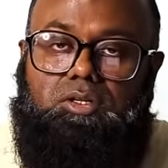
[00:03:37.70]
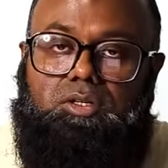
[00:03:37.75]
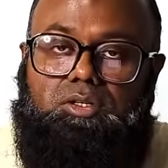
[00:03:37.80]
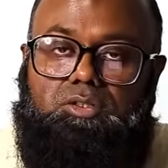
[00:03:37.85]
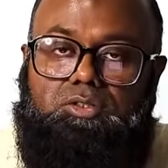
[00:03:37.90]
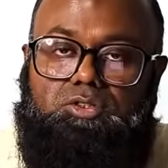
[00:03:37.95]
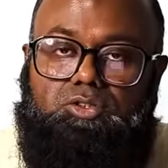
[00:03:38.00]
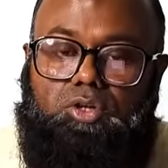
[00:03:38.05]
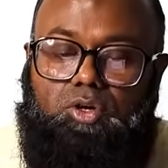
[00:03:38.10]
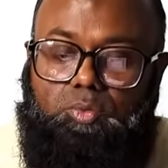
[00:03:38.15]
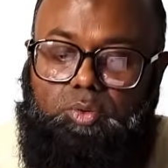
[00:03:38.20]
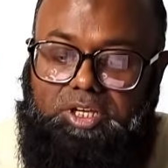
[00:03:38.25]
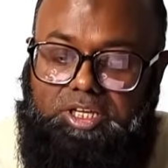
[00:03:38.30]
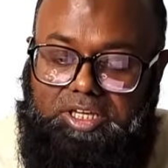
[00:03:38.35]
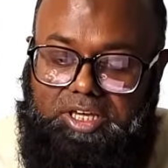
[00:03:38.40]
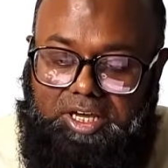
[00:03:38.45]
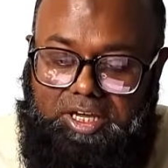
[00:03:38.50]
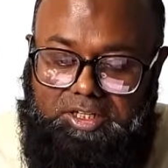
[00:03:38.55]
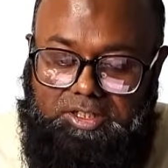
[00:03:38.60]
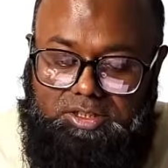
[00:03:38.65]
So we
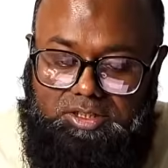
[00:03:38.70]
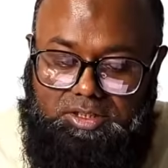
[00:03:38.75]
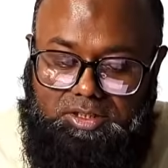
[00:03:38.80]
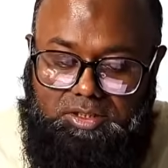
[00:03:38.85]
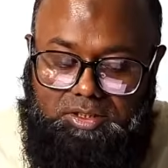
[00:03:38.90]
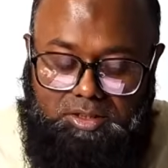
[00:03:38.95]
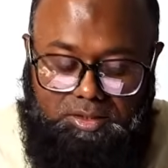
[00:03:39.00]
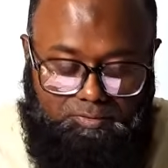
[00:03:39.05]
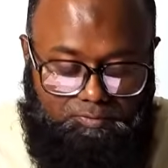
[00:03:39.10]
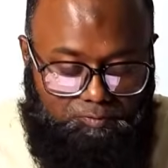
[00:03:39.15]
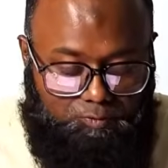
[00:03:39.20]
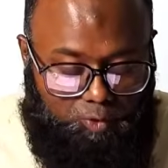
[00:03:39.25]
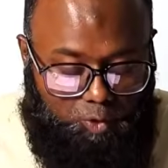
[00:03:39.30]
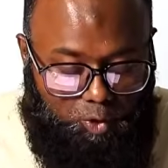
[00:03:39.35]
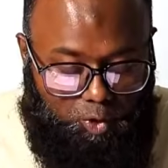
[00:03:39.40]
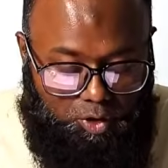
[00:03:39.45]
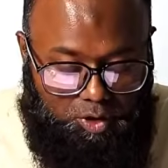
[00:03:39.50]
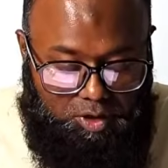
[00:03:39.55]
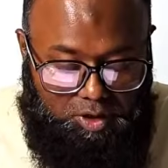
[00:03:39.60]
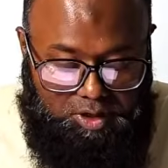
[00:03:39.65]
get
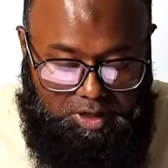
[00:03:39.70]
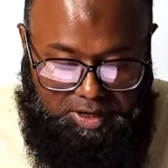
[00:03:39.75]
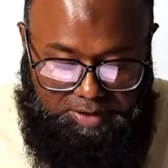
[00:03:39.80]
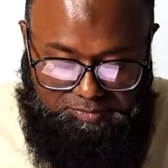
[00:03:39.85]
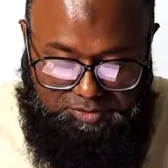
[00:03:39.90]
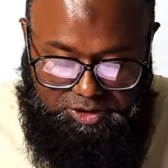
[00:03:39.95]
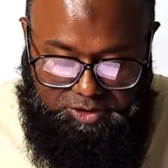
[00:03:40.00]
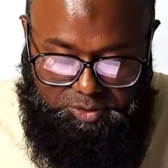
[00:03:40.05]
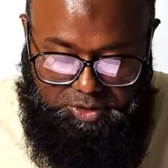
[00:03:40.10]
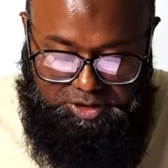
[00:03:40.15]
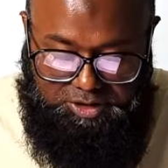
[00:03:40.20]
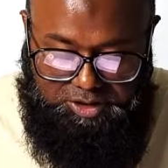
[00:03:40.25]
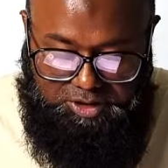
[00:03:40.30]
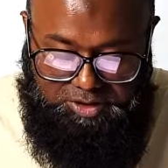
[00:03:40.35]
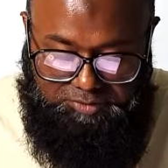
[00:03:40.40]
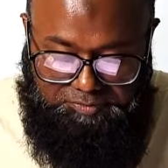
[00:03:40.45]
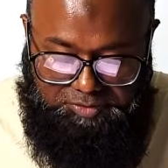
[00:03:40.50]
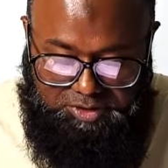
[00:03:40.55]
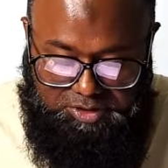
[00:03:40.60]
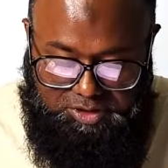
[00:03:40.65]
4 after doing the
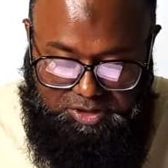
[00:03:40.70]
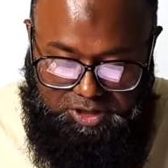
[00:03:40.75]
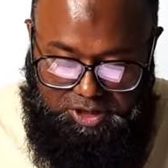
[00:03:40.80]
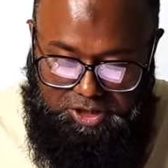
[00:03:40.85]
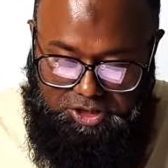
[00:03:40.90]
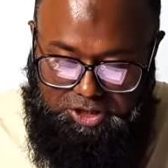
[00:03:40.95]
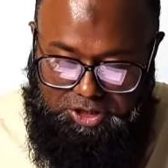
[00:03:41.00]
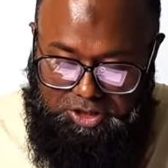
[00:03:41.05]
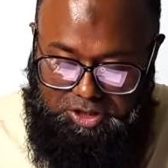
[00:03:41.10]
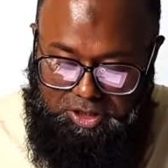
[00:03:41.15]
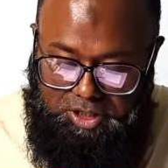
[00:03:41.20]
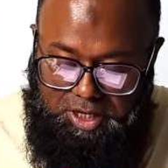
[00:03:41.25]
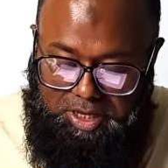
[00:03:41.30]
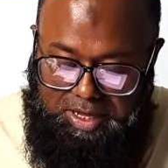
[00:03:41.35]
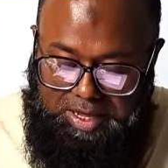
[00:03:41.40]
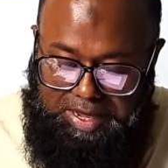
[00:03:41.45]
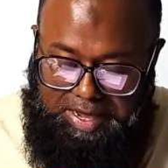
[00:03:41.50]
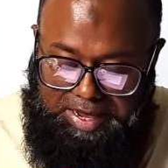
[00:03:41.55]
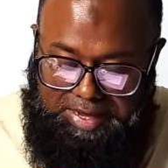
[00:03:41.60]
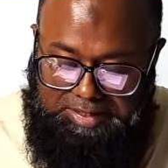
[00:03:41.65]
differentiation
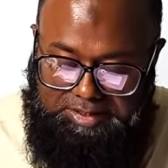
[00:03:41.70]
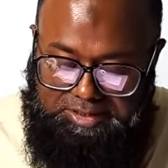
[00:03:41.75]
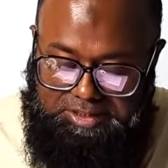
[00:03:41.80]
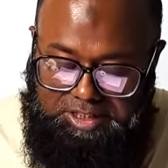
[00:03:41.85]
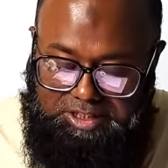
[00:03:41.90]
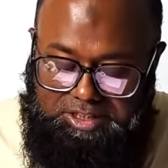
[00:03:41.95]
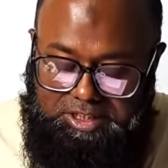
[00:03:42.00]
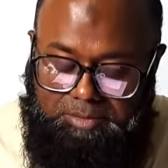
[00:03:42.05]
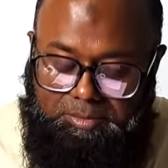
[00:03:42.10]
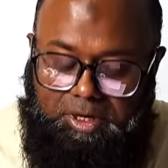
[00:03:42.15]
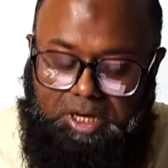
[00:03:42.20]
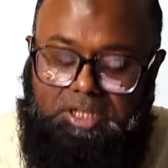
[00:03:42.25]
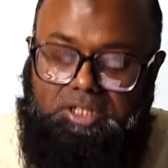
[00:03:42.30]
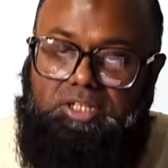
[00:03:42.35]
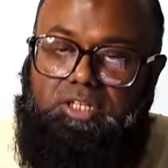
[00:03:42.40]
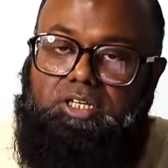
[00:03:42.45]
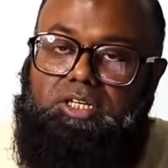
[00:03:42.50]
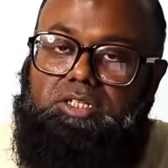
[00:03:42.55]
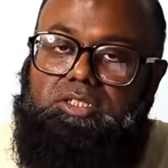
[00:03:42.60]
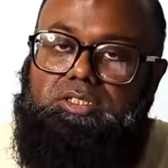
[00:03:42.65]
and dt by
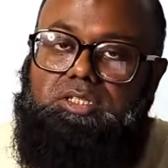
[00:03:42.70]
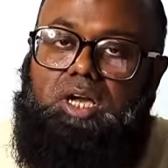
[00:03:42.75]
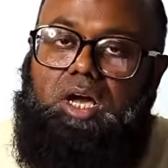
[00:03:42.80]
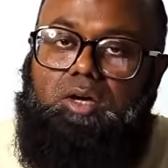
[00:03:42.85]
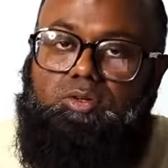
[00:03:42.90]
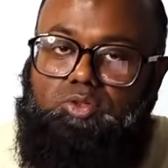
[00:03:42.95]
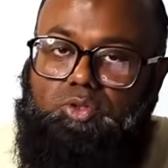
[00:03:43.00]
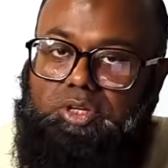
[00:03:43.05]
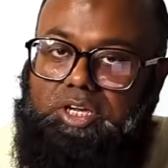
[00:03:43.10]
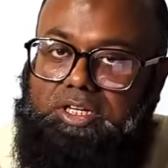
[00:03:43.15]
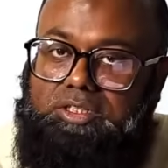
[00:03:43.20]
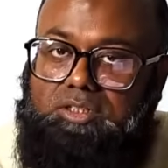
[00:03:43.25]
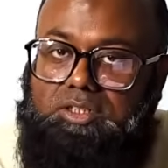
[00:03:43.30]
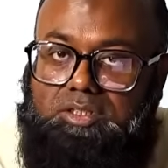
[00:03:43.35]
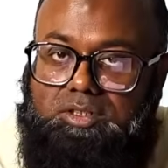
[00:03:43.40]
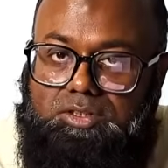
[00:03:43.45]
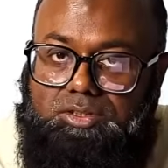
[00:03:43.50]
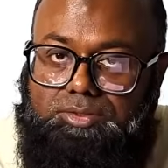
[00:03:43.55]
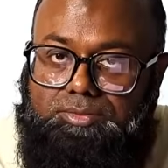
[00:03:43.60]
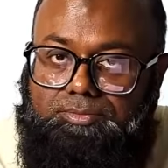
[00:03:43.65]
dx. How to get
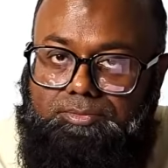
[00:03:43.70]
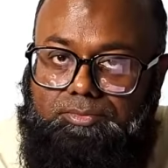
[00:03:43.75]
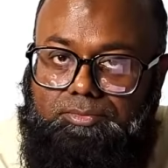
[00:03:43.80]
this?